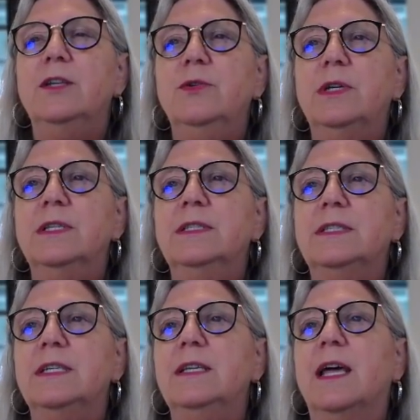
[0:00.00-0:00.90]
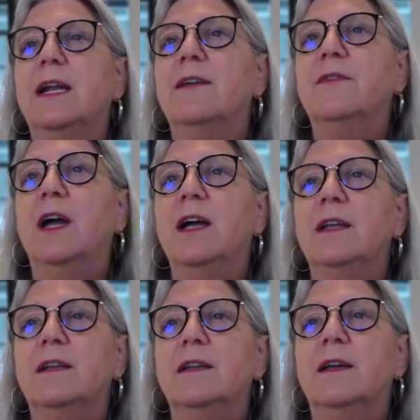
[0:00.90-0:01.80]
and you can see that I've
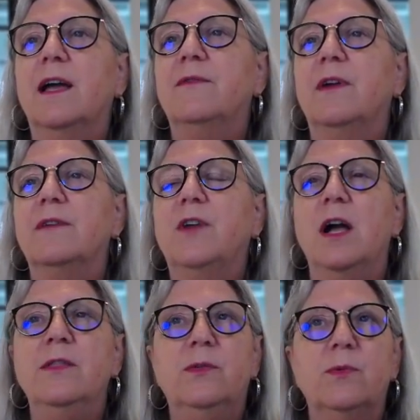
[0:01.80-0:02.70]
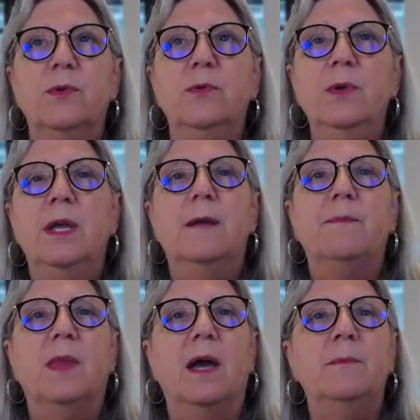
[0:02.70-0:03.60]
gone through,
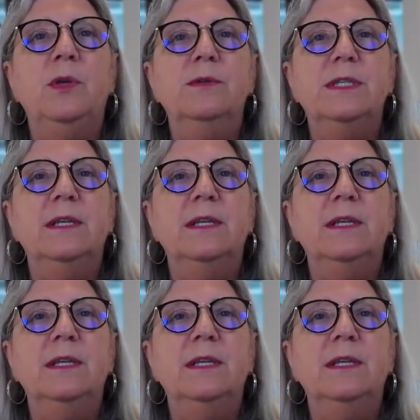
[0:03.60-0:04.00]
I'm